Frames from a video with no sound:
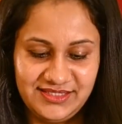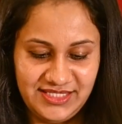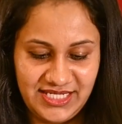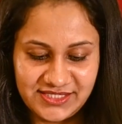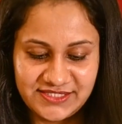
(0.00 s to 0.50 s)

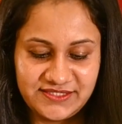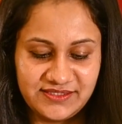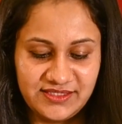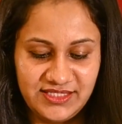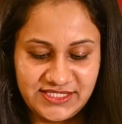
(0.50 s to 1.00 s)
Next,
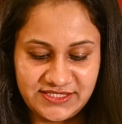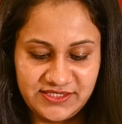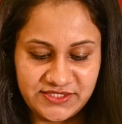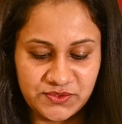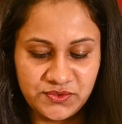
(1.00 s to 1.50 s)
let's
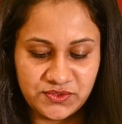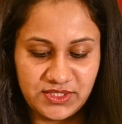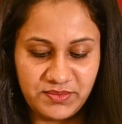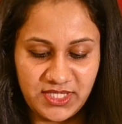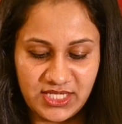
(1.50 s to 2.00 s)
listen to
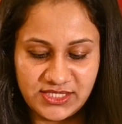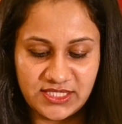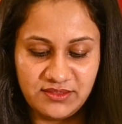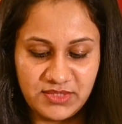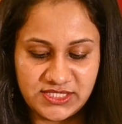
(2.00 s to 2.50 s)
the prayers
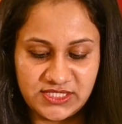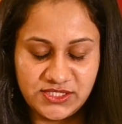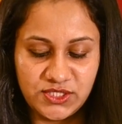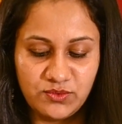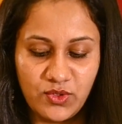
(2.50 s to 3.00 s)
and
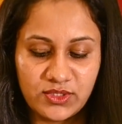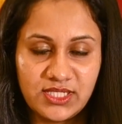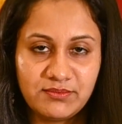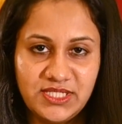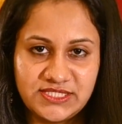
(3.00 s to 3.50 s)
message
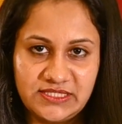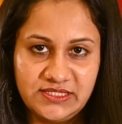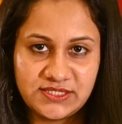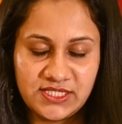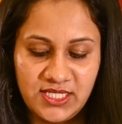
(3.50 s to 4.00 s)
invoking
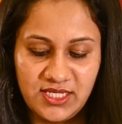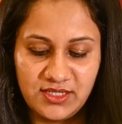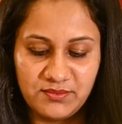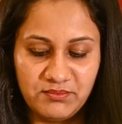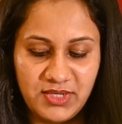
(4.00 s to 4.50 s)
blessings
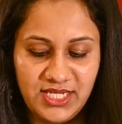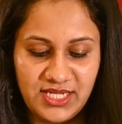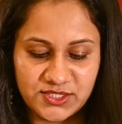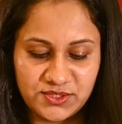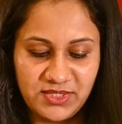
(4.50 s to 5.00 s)
by
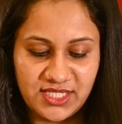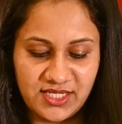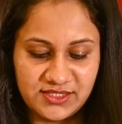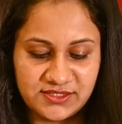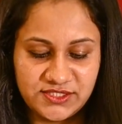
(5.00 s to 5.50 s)

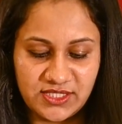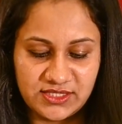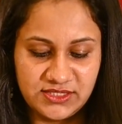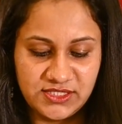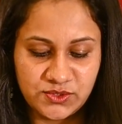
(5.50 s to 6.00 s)
Lakshmikanth
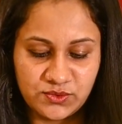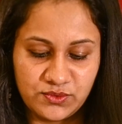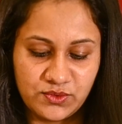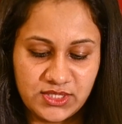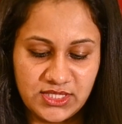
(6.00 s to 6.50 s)
Jagadish
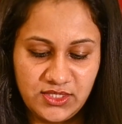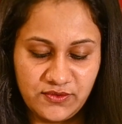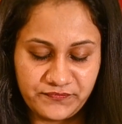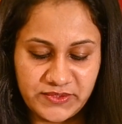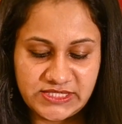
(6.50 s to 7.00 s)
Kurukkal
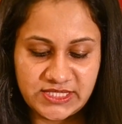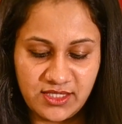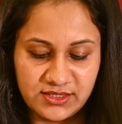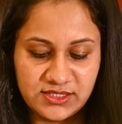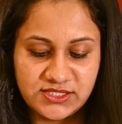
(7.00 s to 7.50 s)
of the
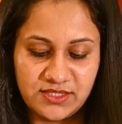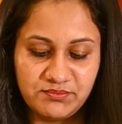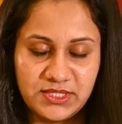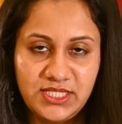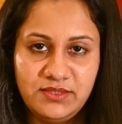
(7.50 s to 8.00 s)
Skanda
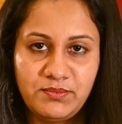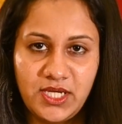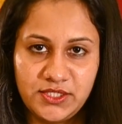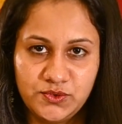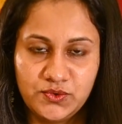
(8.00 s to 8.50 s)
Temple in
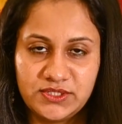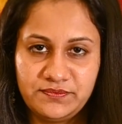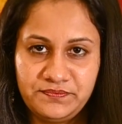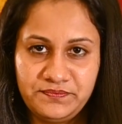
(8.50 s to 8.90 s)
Panadura.